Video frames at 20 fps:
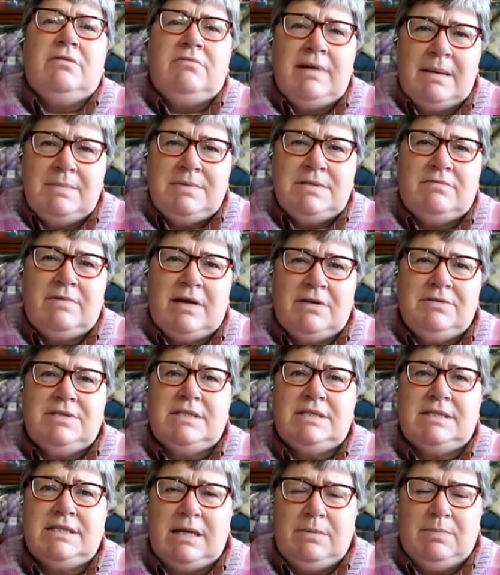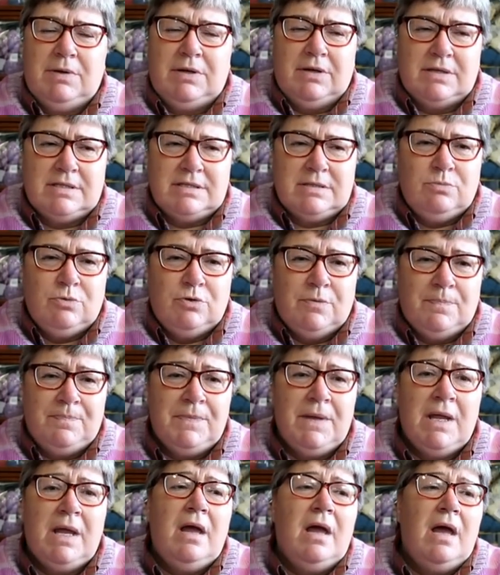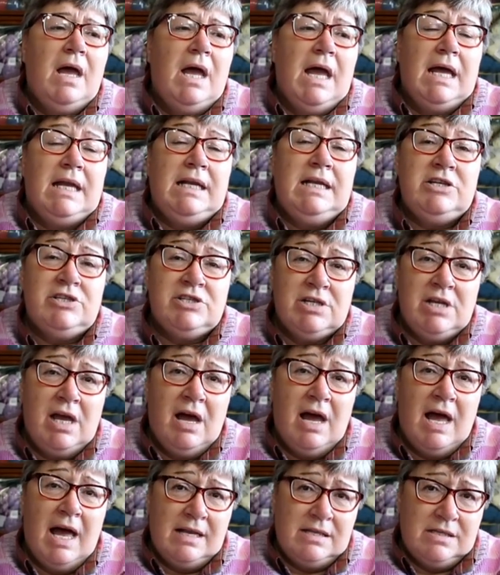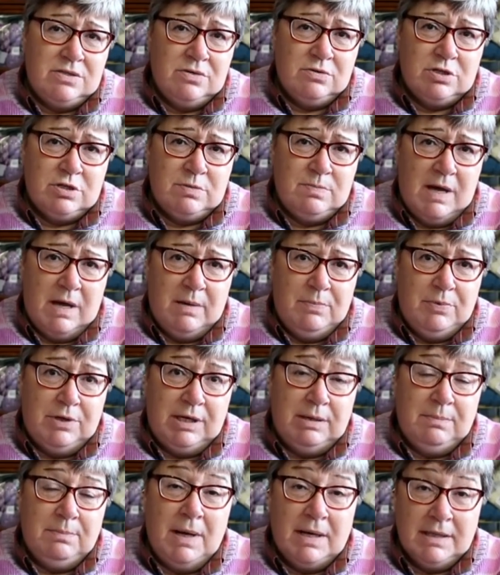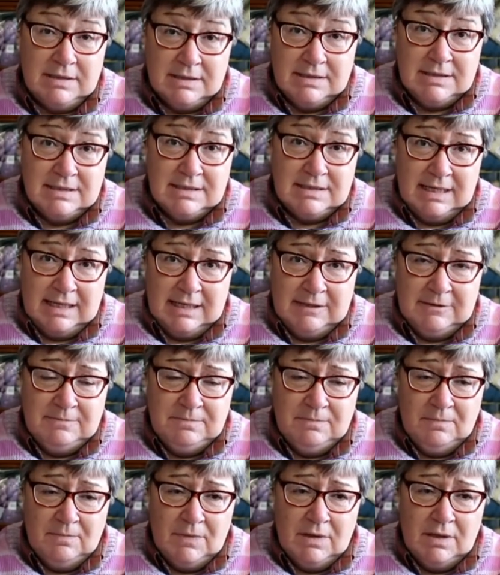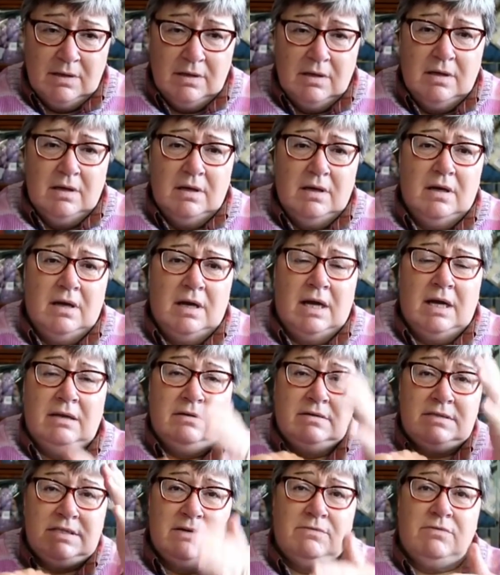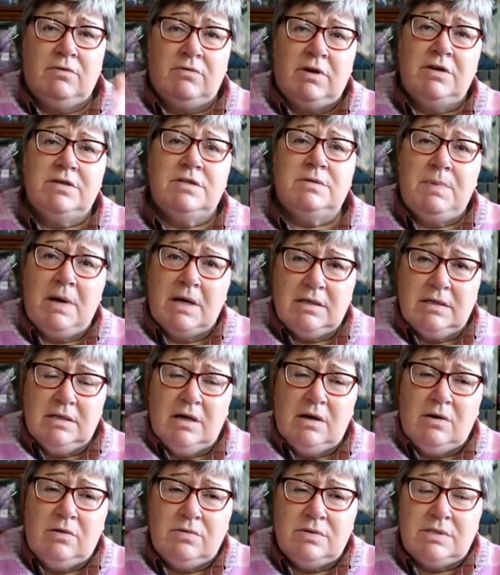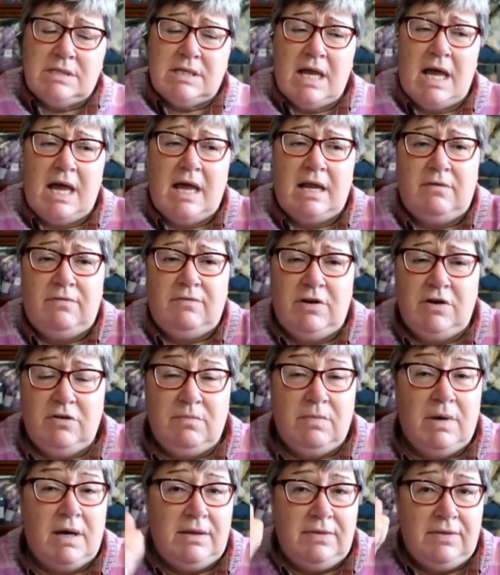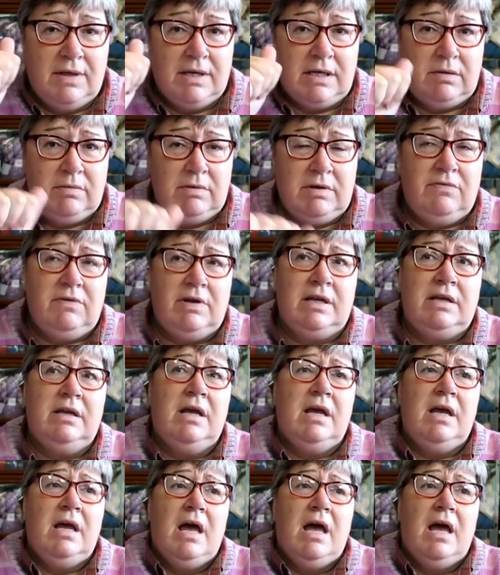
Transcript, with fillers: know, wrapped around her to keep her nice and warm. Initially, I had talked about putting buttons in and several rows of buttonholes, and a friend of mine, thank you, Evelyn,